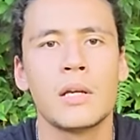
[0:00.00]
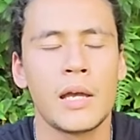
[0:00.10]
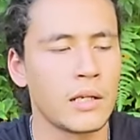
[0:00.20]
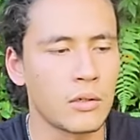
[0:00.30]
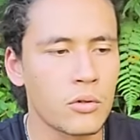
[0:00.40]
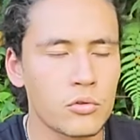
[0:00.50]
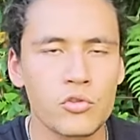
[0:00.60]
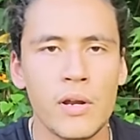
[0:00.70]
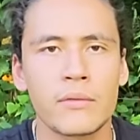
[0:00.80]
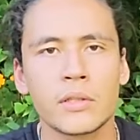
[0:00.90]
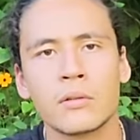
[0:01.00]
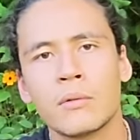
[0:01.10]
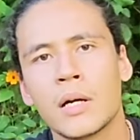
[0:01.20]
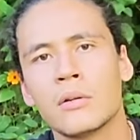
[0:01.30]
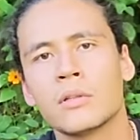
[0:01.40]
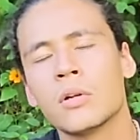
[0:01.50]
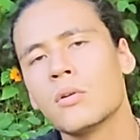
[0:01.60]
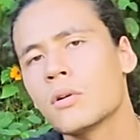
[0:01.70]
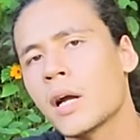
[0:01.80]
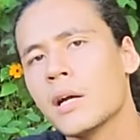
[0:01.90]
and it goes traveling around in
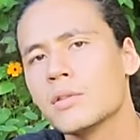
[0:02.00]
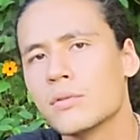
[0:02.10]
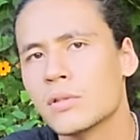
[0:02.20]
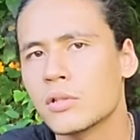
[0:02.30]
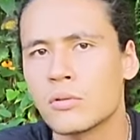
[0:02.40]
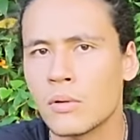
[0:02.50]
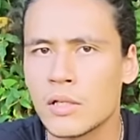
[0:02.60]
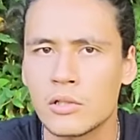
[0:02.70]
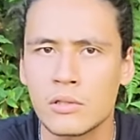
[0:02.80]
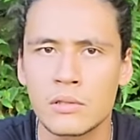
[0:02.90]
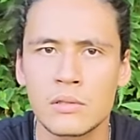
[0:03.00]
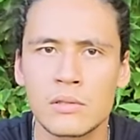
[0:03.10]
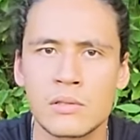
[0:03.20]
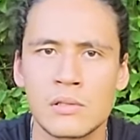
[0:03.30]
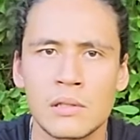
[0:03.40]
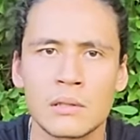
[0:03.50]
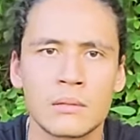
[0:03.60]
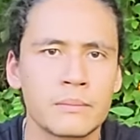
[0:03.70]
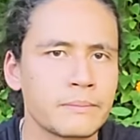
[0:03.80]
all kinds of situations and